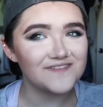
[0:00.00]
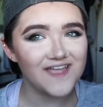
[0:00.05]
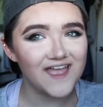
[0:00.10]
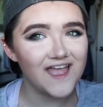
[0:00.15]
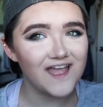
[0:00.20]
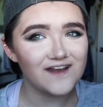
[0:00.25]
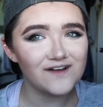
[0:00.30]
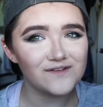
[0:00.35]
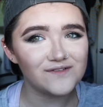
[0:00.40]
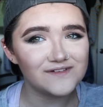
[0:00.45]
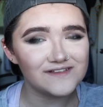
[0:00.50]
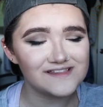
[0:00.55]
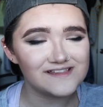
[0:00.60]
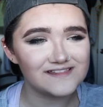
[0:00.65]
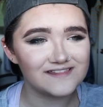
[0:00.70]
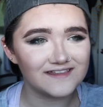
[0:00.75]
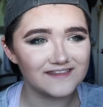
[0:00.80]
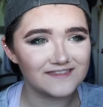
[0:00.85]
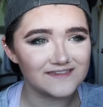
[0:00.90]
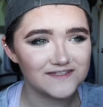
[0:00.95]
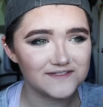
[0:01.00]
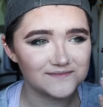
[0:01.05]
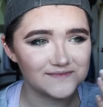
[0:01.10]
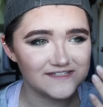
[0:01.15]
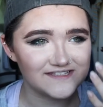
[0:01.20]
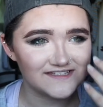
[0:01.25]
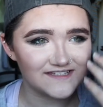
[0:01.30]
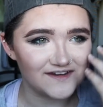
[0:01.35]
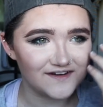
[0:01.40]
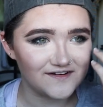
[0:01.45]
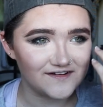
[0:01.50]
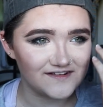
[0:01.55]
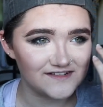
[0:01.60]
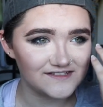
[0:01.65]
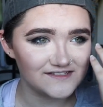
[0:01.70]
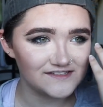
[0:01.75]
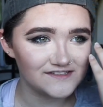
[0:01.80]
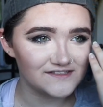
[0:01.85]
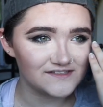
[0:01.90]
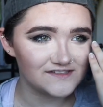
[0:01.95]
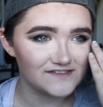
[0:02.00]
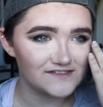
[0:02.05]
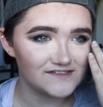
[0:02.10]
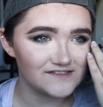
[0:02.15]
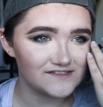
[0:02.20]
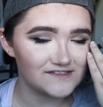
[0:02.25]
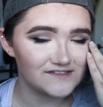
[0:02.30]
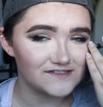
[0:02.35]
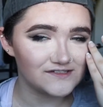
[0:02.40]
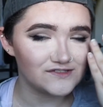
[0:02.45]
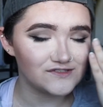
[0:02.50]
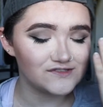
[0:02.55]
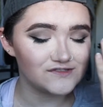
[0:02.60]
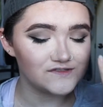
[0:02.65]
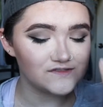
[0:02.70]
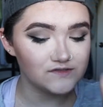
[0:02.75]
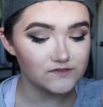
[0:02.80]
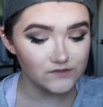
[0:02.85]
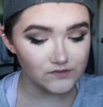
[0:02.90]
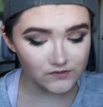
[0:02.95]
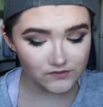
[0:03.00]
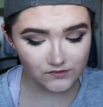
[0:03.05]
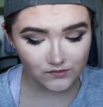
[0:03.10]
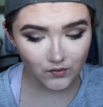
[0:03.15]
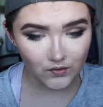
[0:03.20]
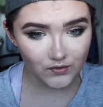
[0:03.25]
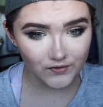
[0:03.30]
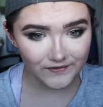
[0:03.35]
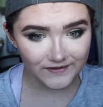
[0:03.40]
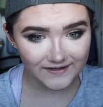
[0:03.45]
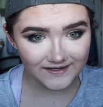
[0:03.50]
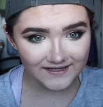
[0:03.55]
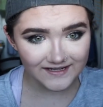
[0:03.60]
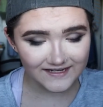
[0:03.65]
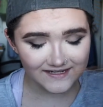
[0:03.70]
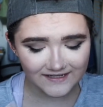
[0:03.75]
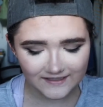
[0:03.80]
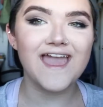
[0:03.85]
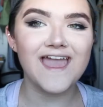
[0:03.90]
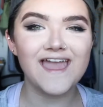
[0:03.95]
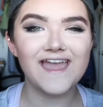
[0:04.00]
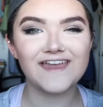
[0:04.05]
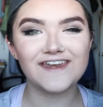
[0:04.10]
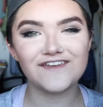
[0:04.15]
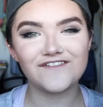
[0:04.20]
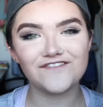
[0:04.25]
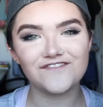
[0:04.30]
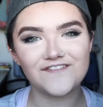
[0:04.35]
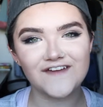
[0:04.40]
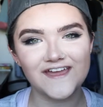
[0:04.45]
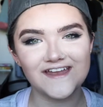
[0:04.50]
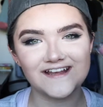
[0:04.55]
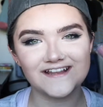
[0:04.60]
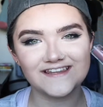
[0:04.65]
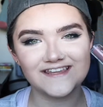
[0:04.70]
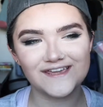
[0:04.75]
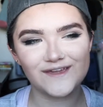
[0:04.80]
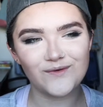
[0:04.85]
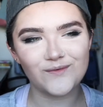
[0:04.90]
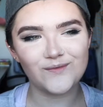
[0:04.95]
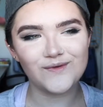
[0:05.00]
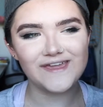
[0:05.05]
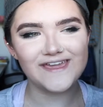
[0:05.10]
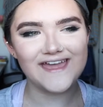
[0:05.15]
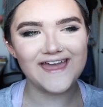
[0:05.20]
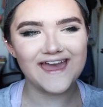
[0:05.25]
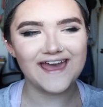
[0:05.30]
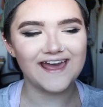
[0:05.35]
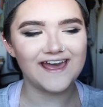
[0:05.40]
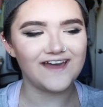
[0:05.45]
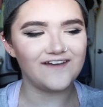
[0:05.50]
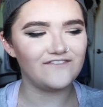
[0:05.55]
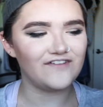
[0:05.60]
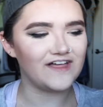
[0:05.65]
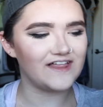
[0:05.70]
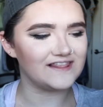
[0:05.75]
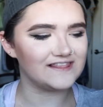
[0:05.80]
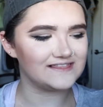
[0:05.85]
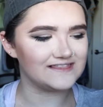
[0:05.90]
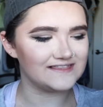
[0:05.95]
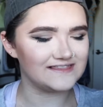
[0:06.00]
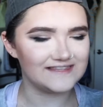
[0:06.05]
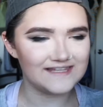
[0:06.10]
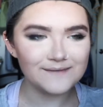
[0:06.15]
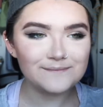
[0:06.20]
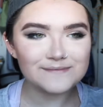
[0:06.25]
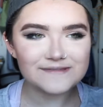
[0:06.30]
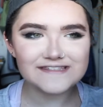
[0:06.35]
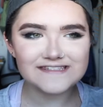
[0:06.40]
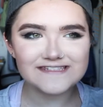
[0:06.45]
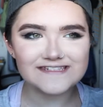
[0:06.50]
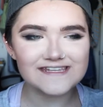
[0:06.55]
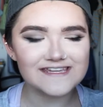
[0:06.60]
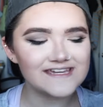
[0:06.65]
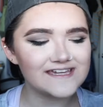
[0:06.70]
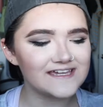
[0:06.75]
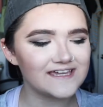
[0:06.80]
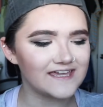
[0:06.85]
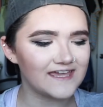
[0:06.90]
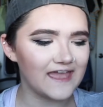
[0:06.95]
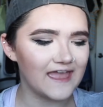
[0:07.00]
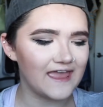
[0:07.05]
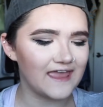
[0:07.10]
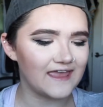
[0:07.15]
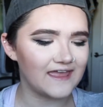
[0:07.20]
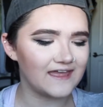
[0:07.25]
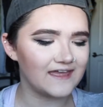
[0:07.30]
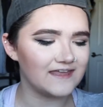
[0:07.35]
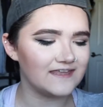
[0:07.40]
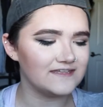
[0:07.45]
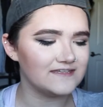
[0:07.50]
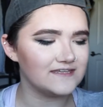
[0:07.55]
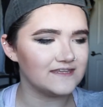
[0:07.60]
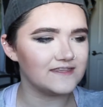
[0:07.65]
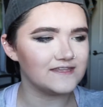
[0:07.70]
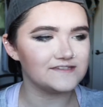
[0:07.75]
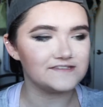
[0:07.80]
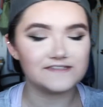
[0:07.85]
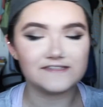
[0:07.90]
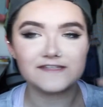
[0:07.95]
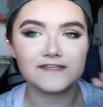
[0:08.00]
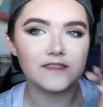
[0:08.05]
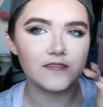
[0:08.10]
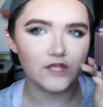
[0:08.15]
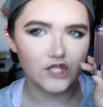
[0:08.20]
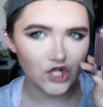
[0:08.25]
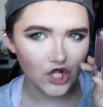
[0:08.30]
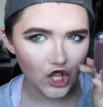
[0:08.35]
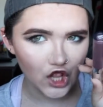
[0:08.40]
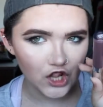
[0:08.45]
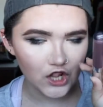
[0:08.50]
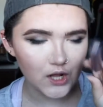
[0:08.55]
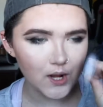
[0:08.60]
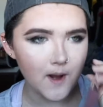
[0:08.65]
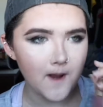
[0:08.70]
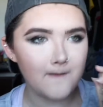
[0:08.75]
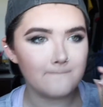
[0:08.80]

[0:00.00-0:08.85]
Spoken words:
I don't really like this mascara. Sorry. And finally we have lipstick, and this is in the color